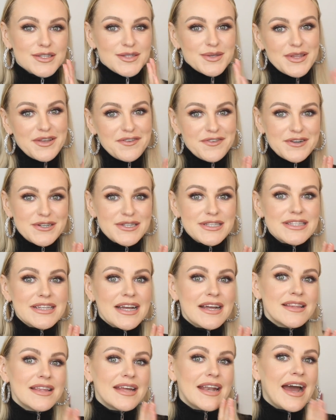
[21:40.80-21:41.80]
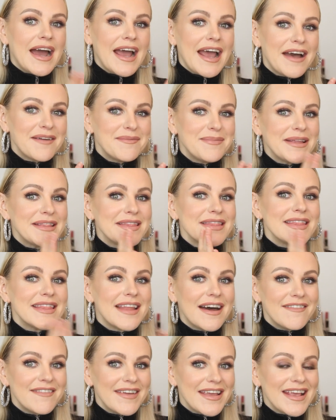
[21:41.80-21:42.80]
So the first style that I have been
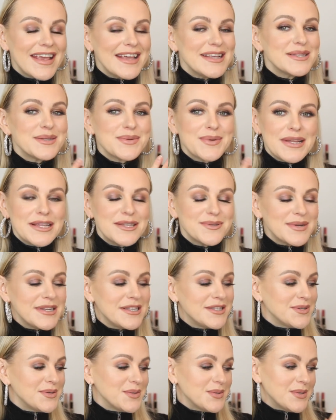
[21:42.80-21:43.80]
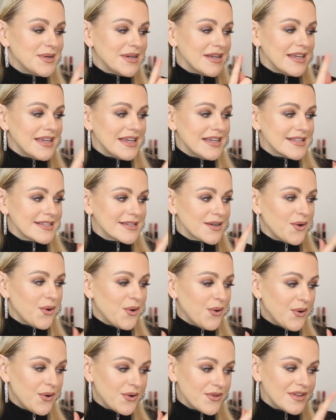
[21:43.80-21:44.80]
loving in twenty twenty-two is
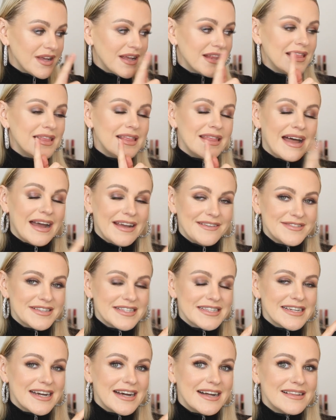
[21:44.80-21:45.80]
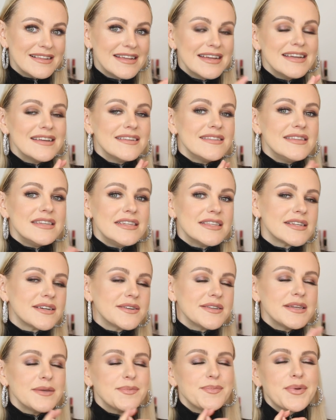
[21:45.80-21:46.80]
called Lifestyle. These
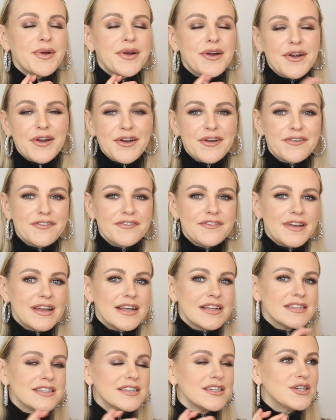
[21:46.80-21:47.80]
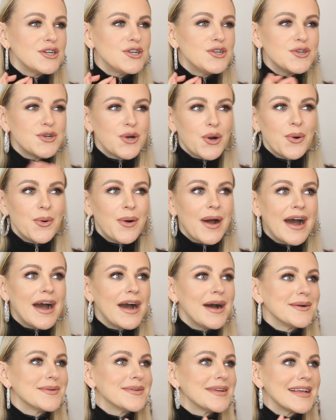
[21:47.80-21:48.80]
are the perfect go
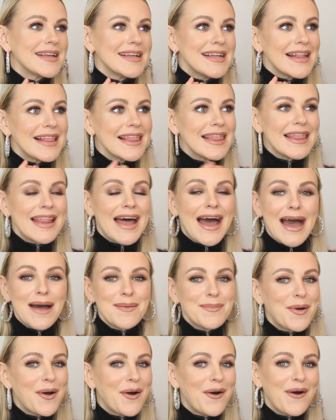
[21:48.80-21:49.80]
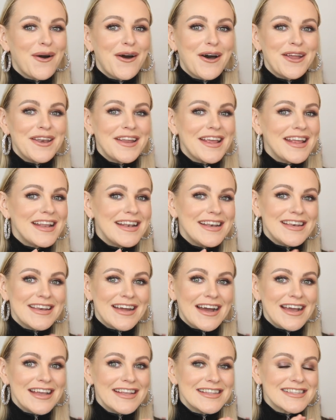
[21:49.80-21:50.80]
out, glam on
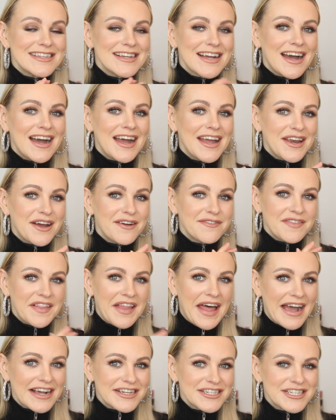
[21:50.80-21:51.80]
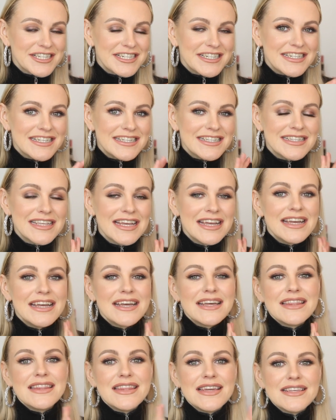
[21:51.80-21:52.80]
night kind of lashes.
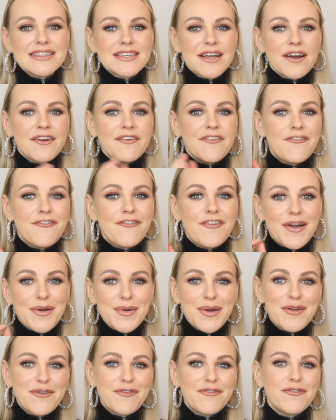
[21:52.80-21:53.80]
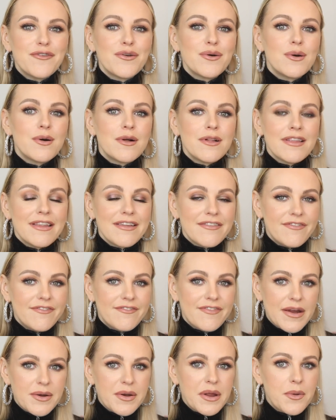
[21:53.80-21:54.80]
These are very full,
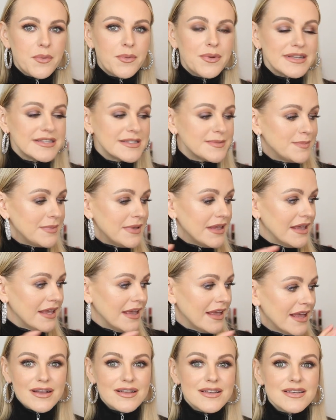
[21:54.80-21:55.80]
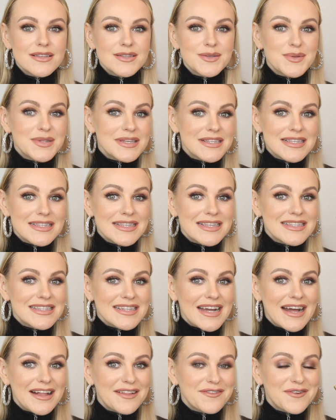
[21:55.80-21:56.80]
very wispy. So this is a
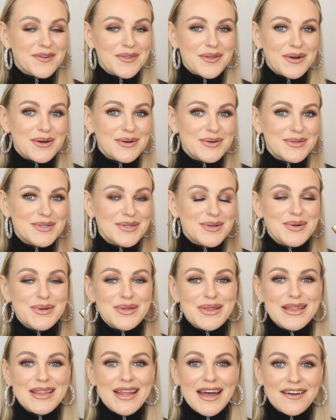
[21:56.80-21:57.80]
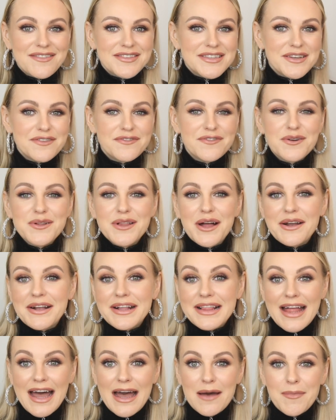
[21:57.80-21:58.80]
style for those who loves a
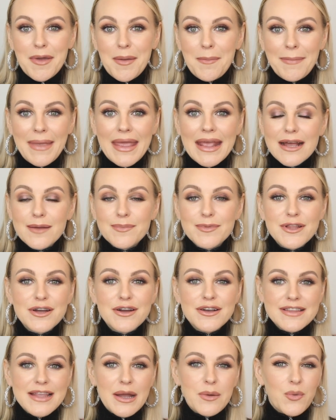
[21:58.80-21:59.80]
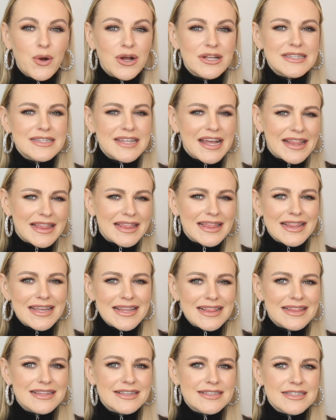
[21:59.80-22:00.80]
full-on glam makeup look, that wants that
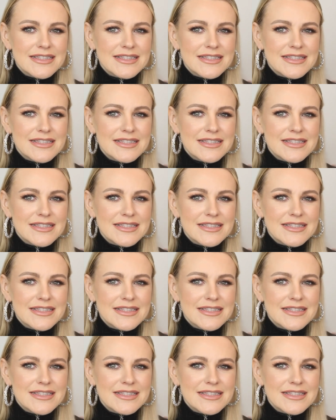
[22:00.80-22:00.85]
little